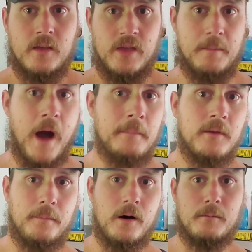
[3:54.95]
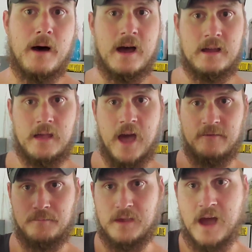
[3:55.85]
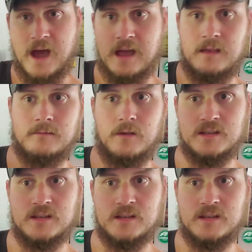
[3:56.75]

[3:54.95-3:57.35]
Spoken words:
They popped up on my FBI